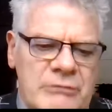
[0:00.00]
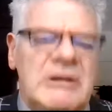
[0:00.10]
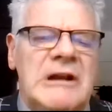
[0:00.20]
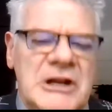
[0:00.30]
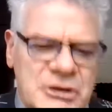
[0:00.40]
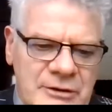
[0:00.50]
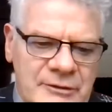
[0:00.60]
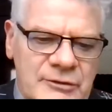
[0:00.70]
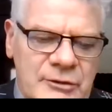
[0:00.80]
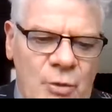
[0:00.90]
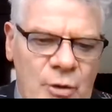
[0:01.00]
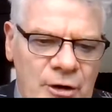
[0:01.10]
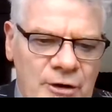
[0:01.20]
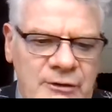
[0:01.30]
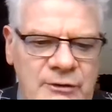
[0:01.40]
initiatives
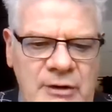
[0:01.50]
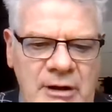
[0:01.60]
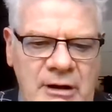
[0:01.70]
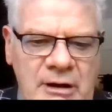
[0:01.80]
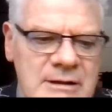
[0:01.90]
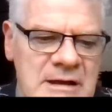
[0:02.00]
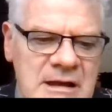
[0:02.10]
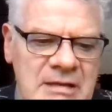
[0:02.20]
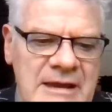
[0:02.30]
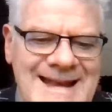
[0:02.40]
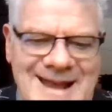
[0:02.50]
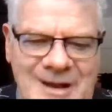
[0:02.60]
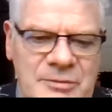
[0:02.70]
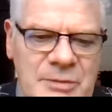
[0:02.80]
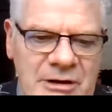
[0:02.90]
towards the
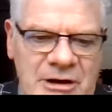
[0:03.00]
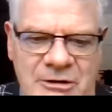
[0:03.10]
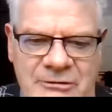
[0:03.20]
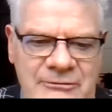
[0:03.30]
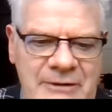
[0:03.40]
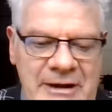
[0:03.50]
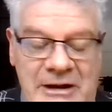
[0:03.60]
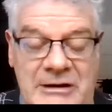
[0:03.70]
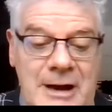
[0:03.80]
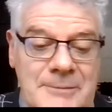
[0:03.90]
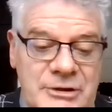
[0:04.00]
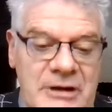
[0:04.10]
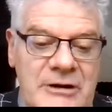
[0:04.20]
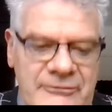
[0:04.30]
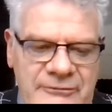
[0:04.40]
enhancement of and adoption
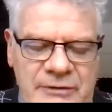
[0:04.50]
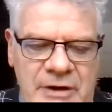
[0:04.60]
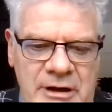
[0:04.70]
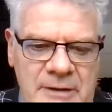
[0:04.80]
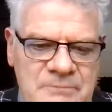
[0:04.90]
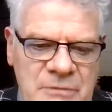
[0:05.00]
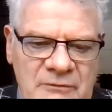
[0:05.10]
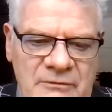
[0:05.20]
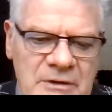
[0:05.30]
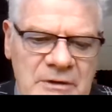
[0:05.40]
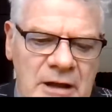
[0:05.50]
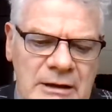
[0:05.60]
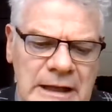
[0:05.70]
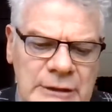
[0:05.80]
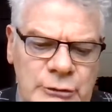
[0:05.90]
of
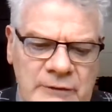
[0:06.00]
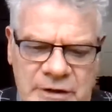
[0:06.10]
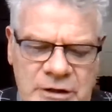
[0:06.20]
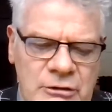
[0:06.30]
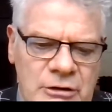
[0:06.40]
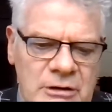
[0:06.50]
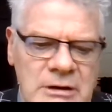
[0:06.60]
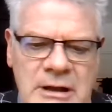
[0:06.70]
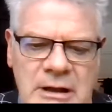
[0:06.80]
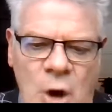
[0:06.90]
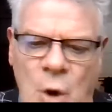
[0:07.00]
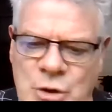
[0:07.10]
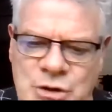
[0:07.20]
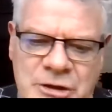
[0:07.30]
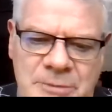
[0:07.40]
electric vehicle
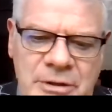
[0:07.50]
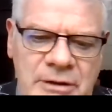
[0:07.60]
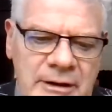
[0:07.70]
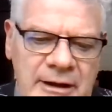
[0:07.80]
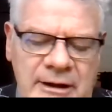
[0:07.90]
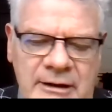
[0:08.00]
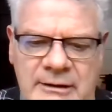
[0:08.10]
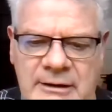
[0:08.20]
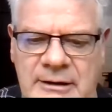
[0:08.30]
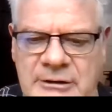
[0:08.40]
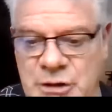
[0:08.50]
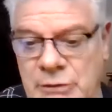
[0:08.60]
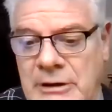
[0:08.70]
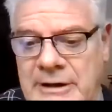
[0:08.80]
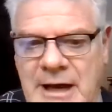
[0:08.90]
ownership and
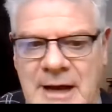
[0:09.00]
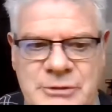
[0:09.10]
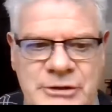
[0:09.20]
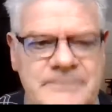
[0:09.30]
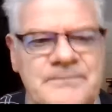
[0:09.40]
general adoption.